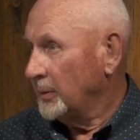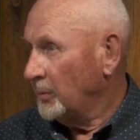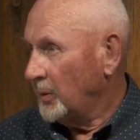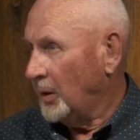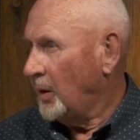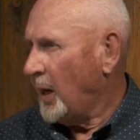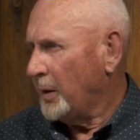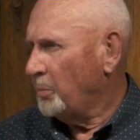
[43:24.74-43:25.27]
a
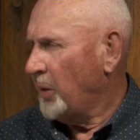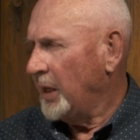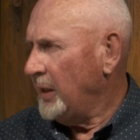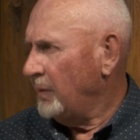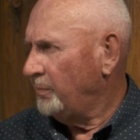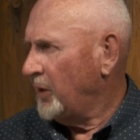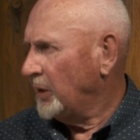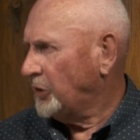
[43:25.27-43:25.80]
lot of money
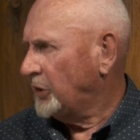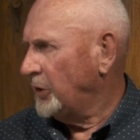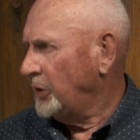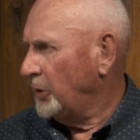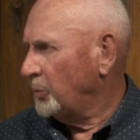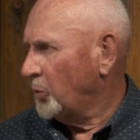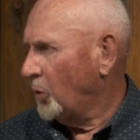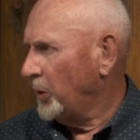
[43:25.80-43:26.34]
invested
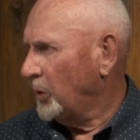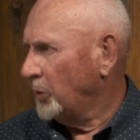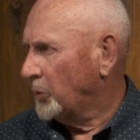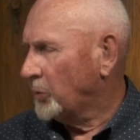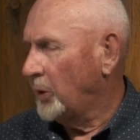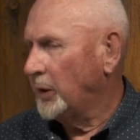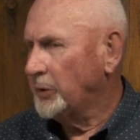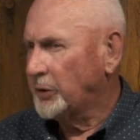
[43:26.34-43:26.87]
in Royal
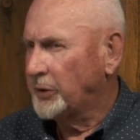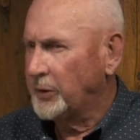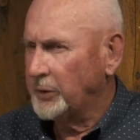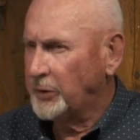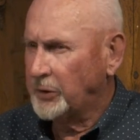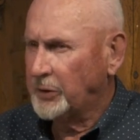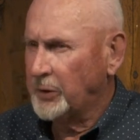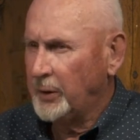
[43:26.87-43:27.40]
Trust
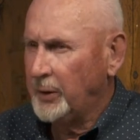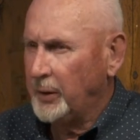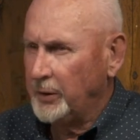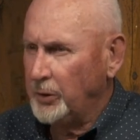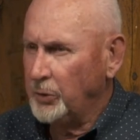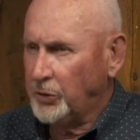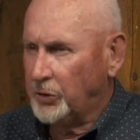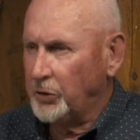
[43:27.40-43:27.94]
that's
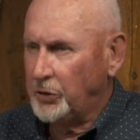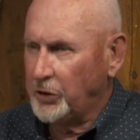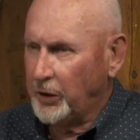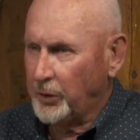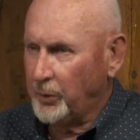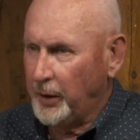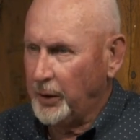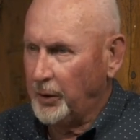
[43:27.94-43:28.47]
used to
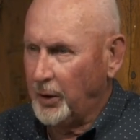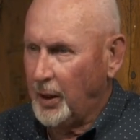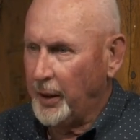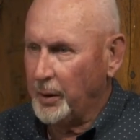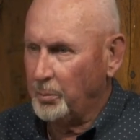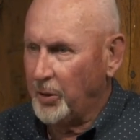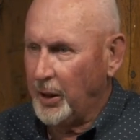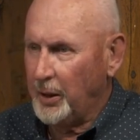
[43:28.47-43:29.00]
generate a lot
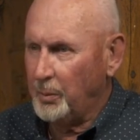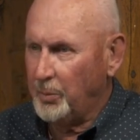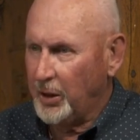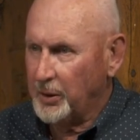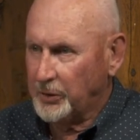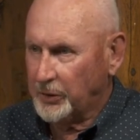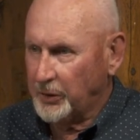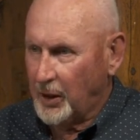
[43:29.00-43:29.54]
of money, but
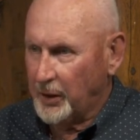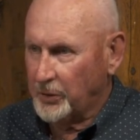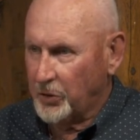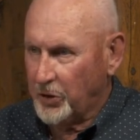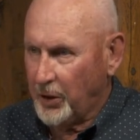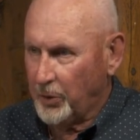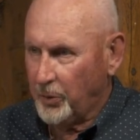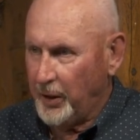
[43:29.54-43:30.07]
it's not
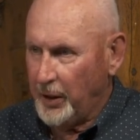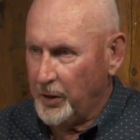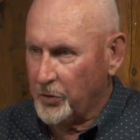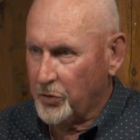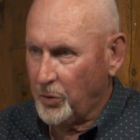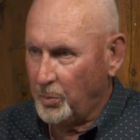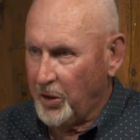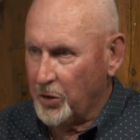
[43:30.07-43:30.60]
generating
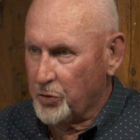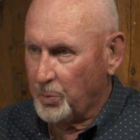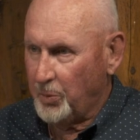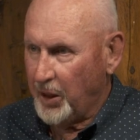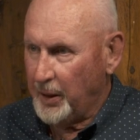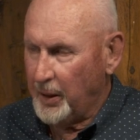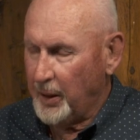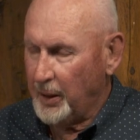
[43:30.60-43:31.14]
so much
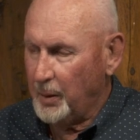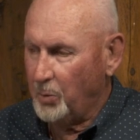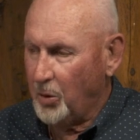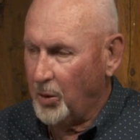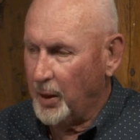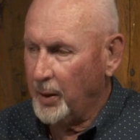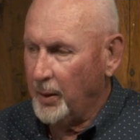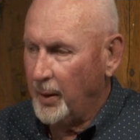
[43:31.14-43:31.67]
money
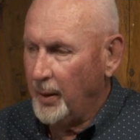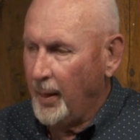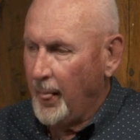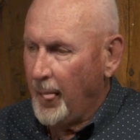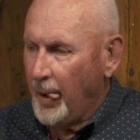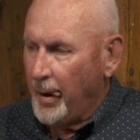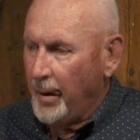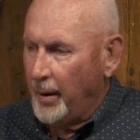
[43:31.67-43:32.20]
anymore.
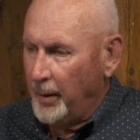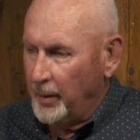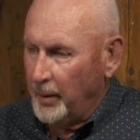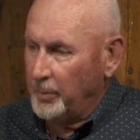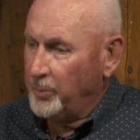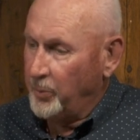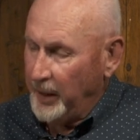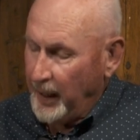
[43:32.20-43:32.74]
Uh,
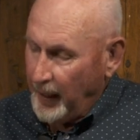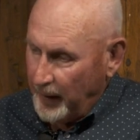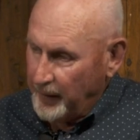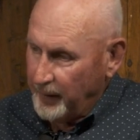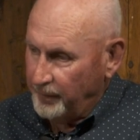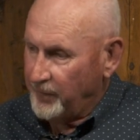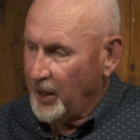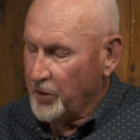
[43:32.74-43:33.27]
we had an
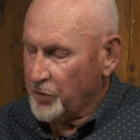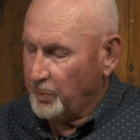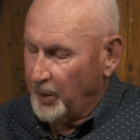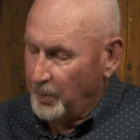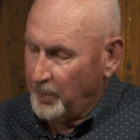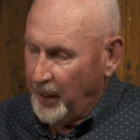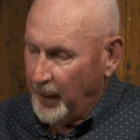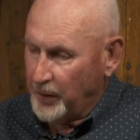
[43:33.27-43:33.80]

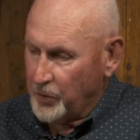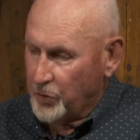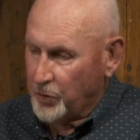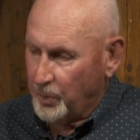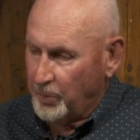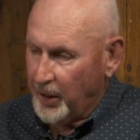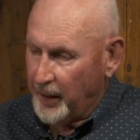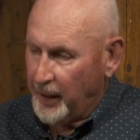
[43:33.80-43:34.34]
investment manager
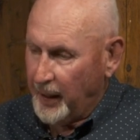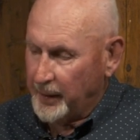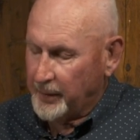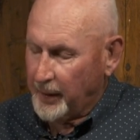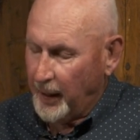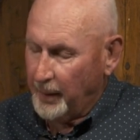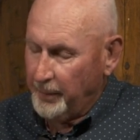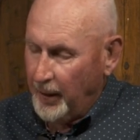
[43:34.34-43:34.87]
by that
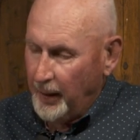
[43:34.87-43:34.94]
time.